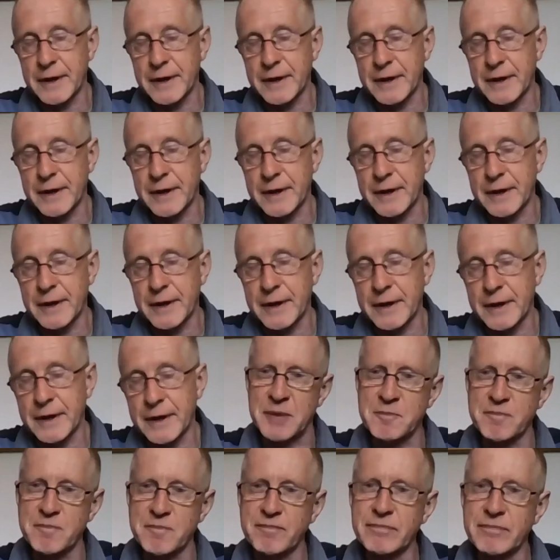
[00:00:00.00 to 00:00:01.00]
Christianity,
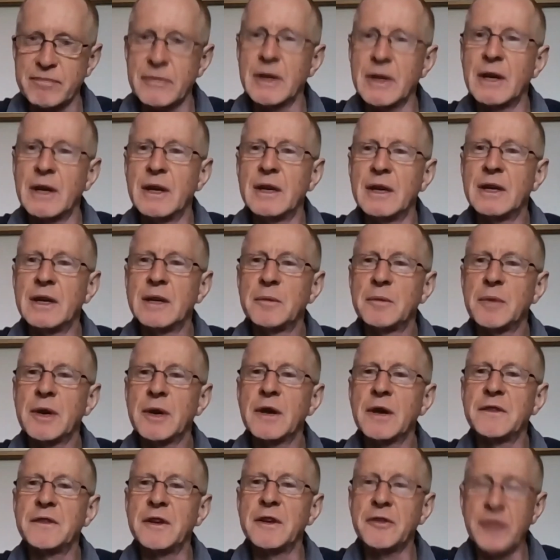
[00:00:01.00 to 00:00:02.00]
because
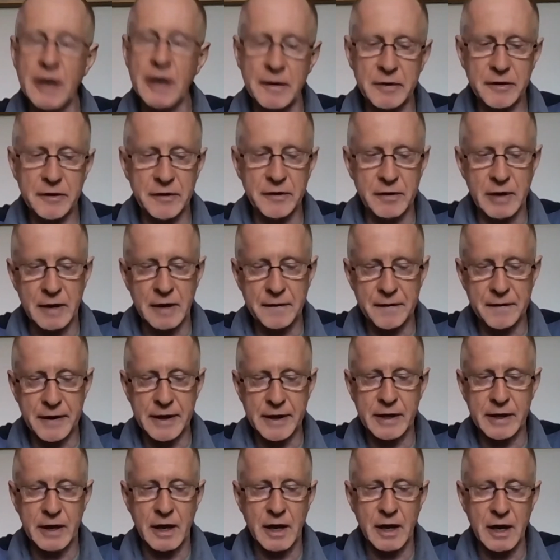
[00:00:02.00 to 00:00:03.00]
he traveled through
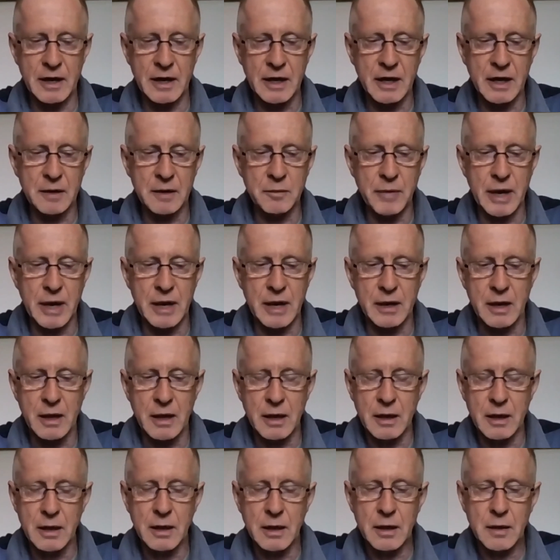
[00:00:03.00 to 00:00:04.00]
Africa and he'd met
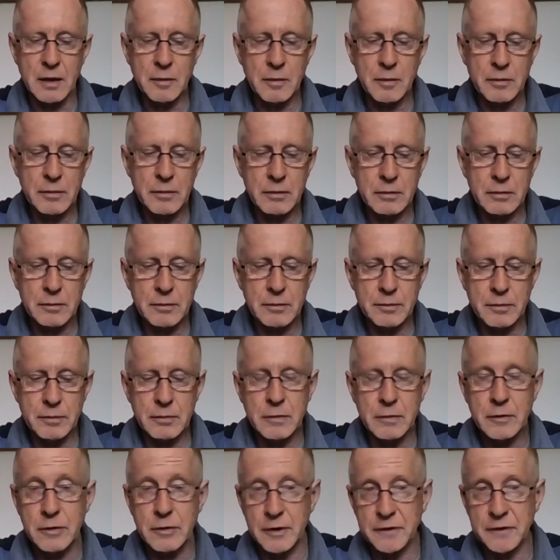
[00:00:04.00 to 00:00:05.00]

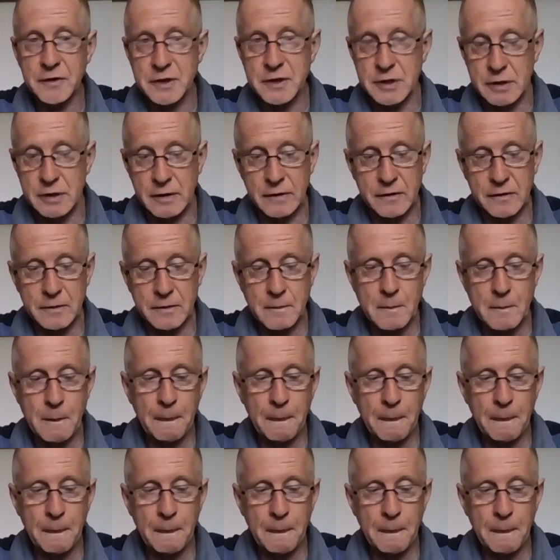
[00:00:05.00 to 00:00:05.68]
Christians,